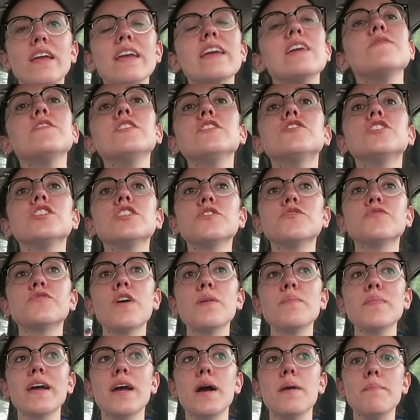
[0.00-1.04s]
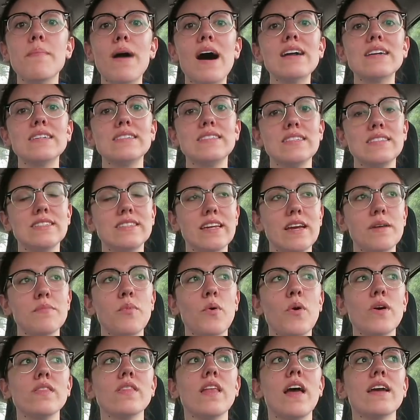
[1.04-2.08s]
even just from like a modesty
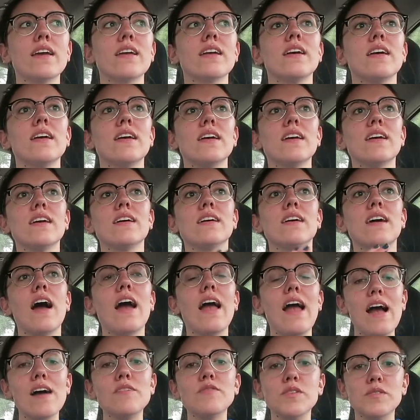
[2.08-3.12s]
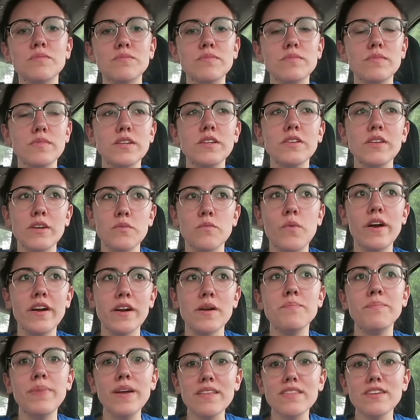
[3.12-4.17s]
standpoint, like I have a, you know, like
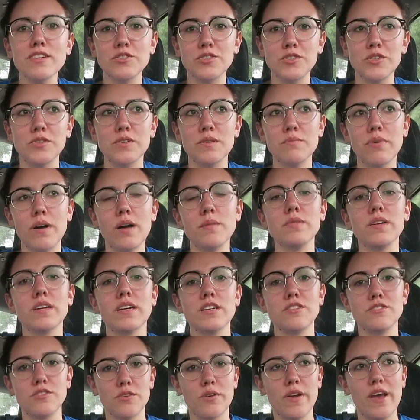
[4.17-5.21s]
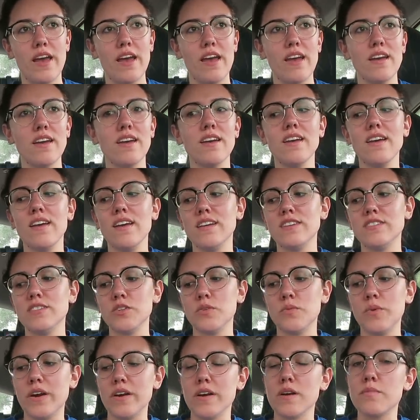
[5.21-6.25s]
wearing a bathing suit in public is okay. And
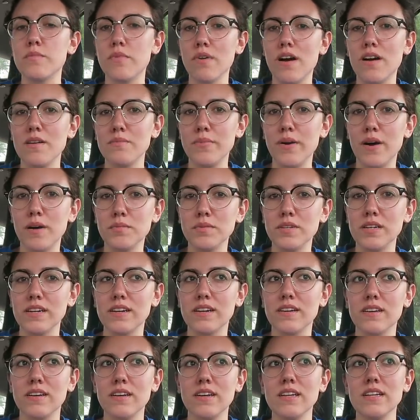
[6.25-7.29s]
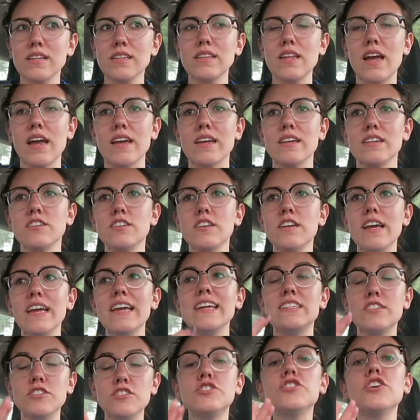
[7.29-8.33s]
so wearing a bra in public, like,
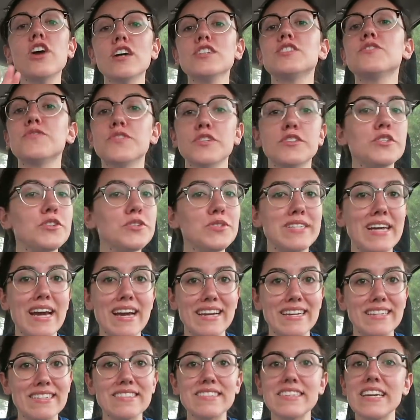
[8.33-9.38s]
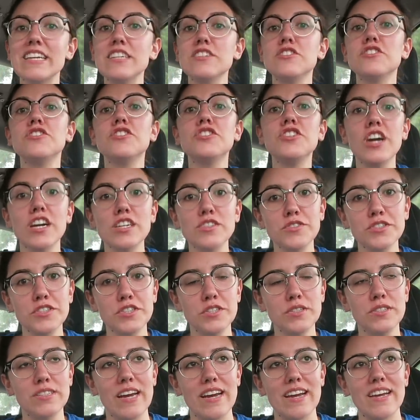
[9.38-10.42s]
it's just for 2 seconds. Like it's just for
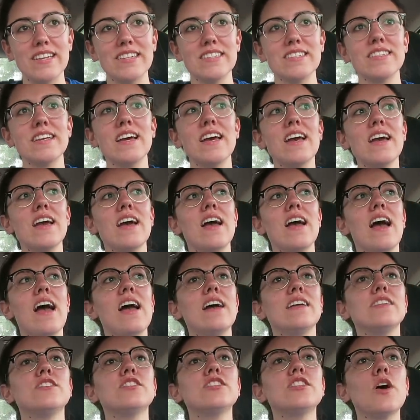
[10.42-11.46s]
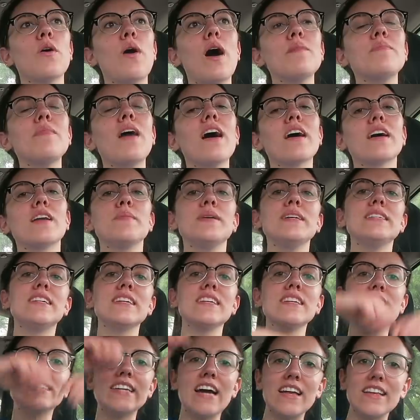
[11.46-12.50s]
2 seconds. And so I'm not gonna be
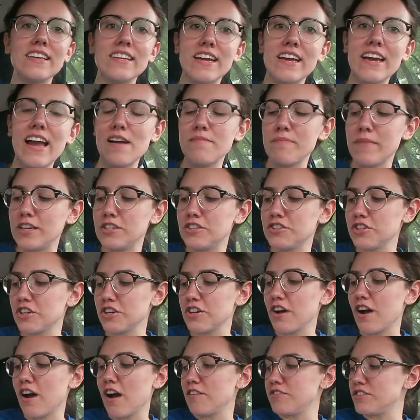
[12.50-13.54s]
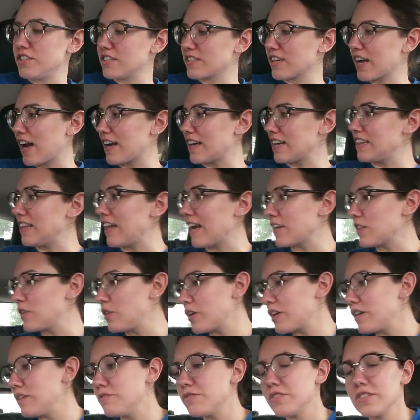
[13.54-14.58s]
dilly-dallying, like have my shirt off, just kind of like
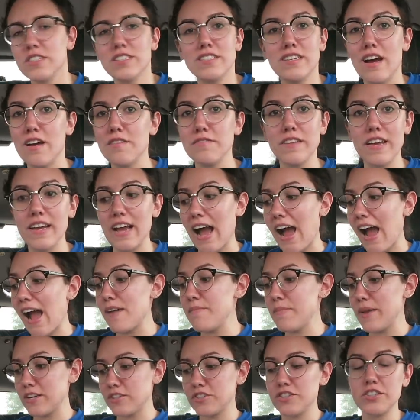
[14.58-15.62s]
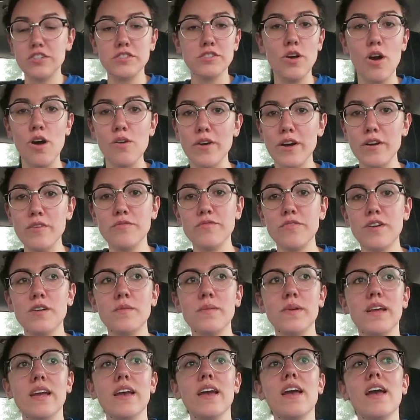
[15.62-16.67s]
looking for stuff. Like I make sure it's all right in
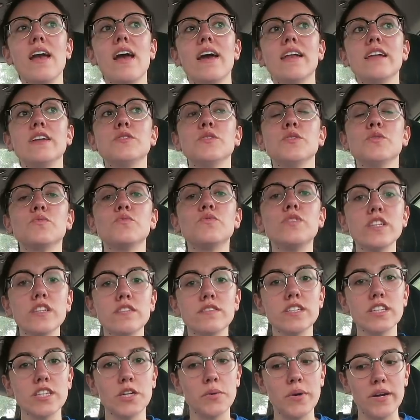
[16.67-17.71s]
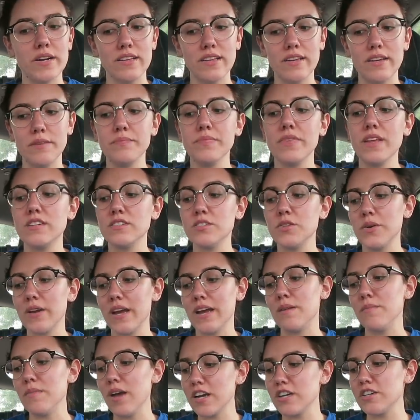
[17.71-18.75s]
front of me and I do it really, really quickly. And so
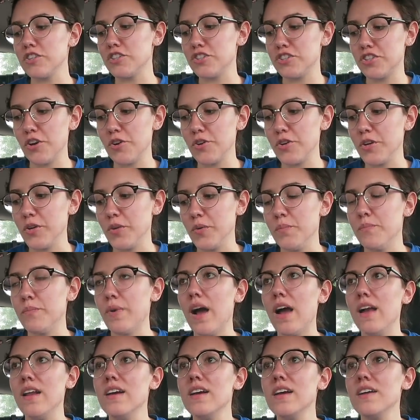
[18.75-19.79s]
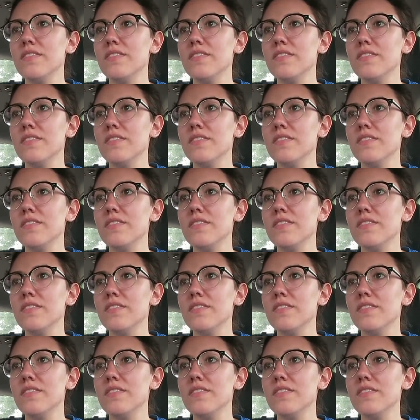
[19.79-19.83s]
again, I'm not gonna show you, but